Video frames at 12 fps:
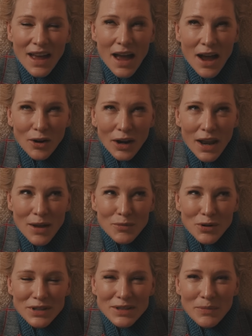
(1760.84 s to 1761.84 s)
How
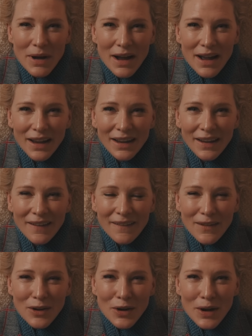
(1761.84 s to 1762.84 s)
glamorous am I?
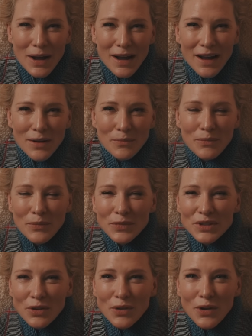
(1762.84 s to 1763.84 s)
So